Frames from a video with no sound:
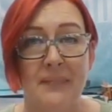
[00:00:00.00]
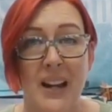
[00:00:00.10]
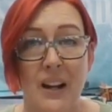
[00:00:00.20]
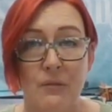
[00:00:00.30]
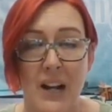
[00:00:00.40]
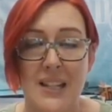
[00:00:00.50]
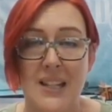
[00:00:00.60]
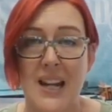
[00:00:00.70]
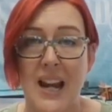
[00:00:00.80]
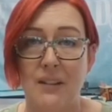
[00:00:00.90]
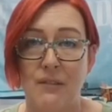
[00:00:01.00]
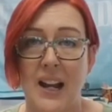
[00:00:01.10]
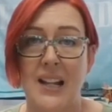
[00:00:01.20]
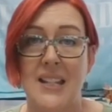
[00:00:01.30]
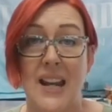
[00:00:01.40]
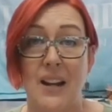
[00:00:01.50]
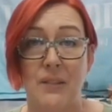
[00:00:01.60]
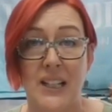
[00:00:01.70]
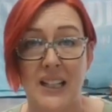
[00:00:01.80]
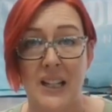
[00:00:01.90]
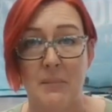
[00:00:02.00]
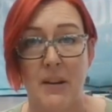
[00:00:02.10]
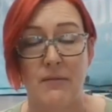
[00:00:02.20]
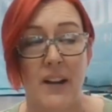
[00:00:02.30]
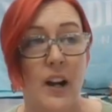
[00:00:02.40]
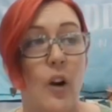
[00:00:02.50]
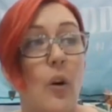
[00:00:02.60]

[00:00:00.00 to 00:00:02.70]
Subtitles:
I rest, I rise, I reclaim my fire.